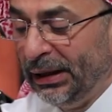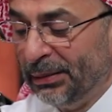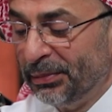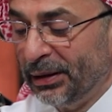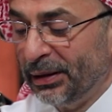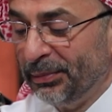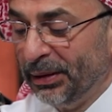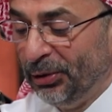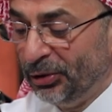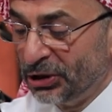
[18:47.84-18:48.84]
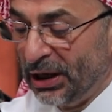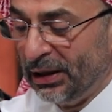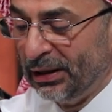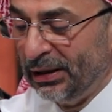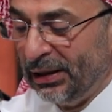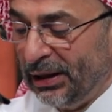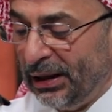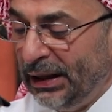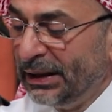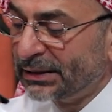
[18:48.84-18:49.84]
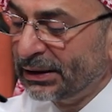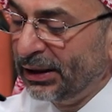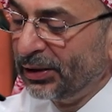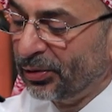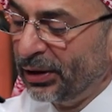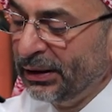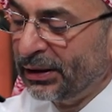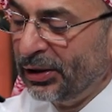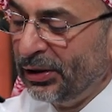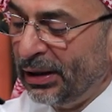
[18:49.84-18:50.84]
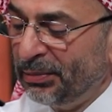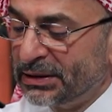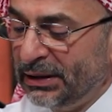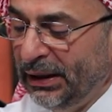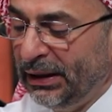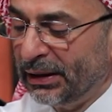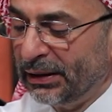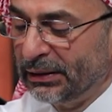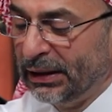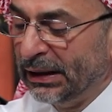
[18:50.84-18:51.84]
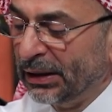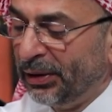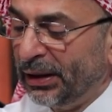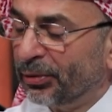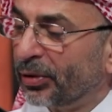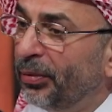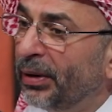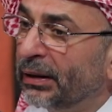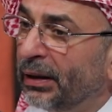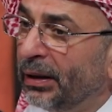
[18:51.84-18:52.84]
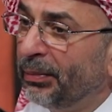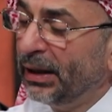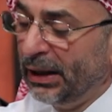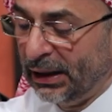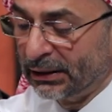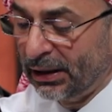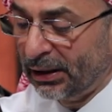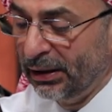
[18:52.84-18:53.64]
briefly speaking, can we say that Christianity contains the components of civilization building?